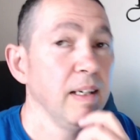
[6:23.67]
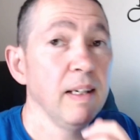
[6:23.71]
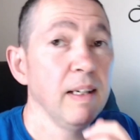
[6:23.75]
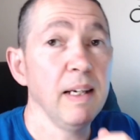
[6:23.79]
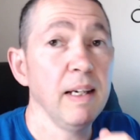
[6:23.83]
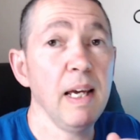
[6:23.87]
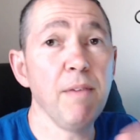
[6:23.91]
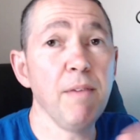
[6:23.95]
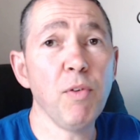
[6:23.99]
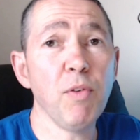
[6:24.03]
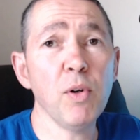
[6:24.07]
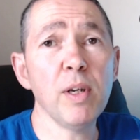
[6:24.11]

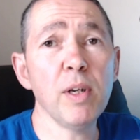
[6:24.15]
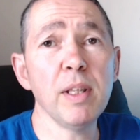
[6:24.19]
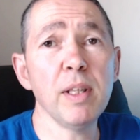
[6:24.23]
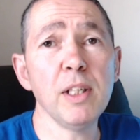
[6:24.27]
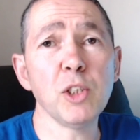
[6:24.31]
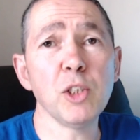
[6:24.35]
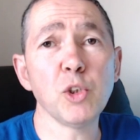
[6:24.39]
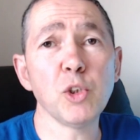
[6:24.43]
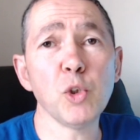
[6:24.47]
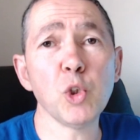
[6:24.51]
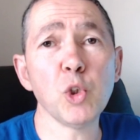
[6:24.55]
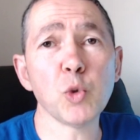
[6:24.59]
If only
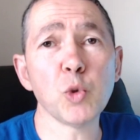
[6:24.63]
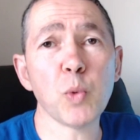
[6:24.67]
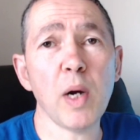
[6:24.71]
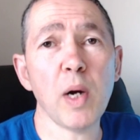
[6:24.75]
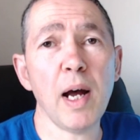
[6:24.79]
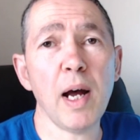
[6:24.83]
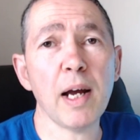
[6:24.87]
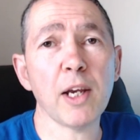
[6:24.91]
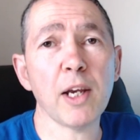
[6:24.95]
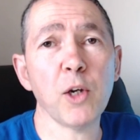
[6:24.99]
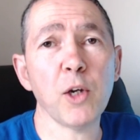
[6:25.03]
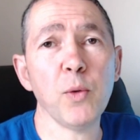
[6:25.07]
these tools were
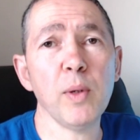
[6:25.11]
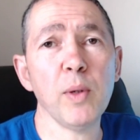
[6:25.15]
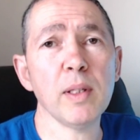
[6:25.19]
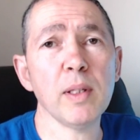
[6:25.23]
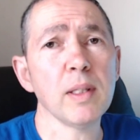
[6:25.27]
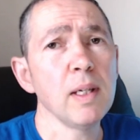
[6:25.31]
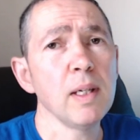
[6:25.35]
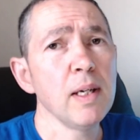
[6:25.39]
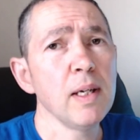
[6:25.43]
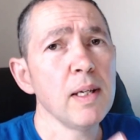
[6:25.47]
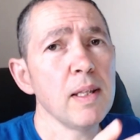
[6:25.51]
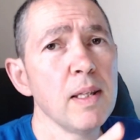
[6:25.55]

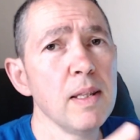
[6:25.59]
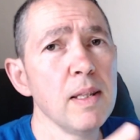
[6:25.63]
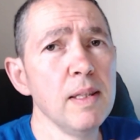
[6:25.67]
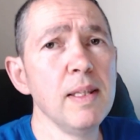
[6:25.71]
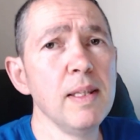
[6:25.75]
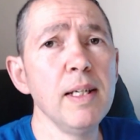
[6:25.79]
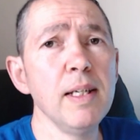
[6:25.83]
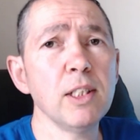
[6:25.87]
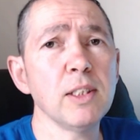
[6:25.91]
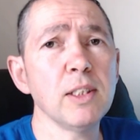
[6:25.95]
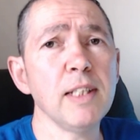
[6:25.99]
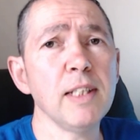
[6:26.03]
accurate,
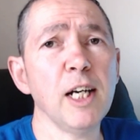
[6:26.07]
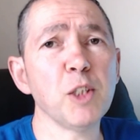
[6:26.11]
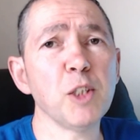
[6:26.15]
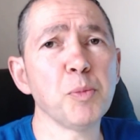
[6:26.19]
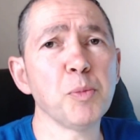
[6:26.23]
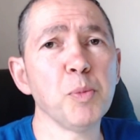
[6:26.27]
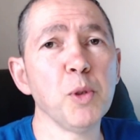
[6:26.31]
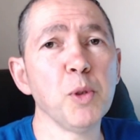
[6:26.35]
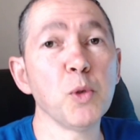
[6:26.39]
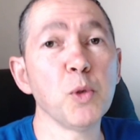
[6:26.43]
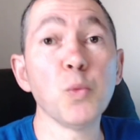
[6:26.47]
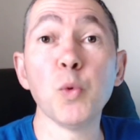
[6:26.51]
this
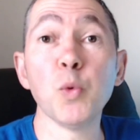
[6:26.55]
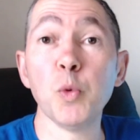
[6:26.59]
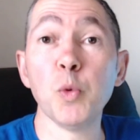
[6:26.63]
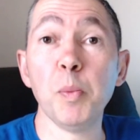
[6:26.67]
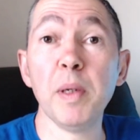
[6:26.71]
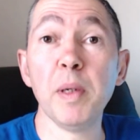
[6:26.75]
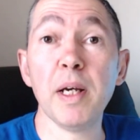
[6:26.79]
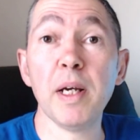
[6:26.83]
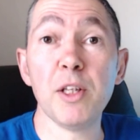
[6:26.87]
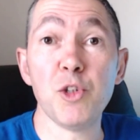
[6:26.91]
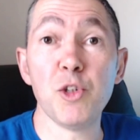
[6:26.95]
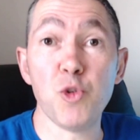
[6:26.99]
dashboard would
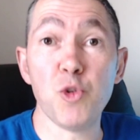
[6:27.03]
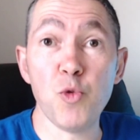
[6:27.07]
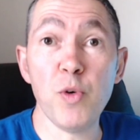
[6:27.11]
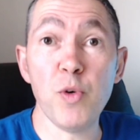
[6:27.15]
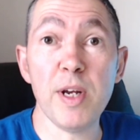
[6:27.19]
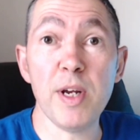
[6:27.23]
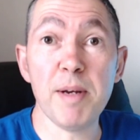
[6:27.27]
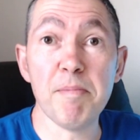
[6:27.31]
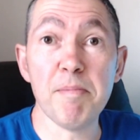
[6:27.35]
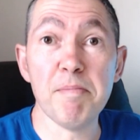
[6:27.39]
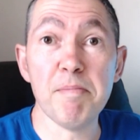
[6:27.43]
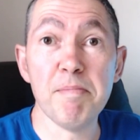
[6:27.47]
be a
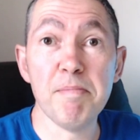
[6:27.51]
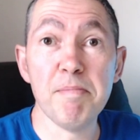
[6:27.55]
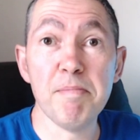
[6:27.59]
dream.